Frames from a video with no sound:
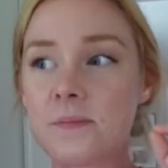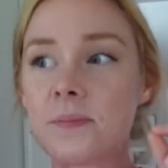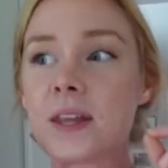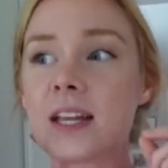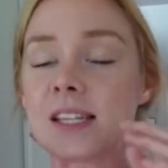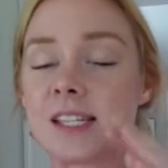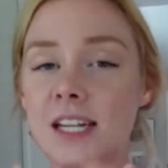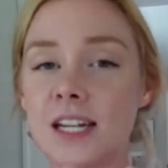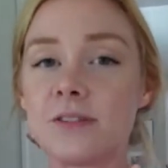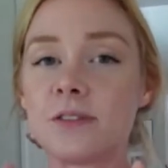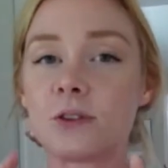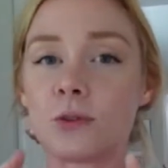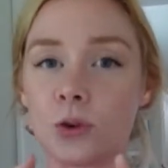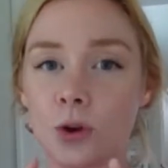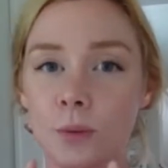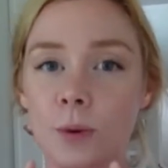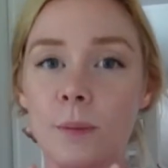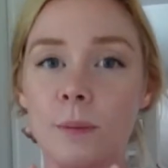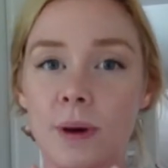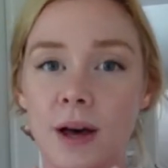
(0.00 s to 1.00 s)
Instead of a
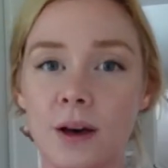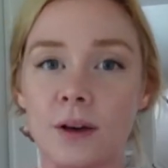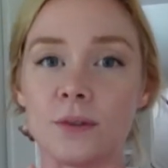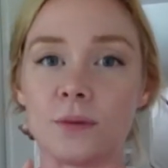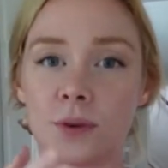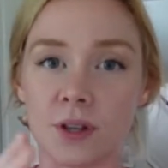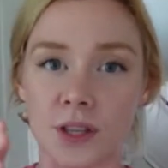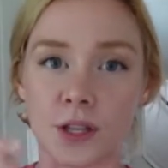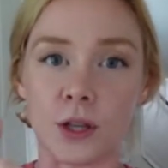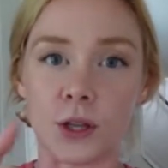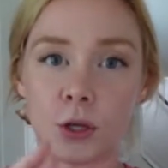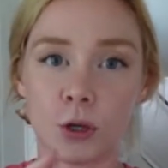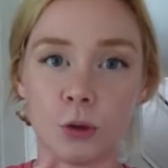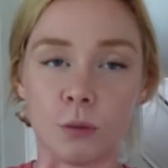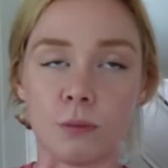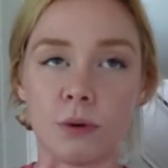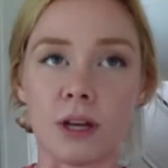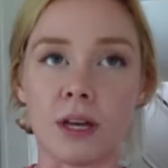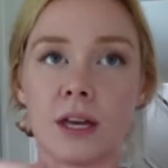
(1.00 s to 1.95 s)
normal belt with the loop,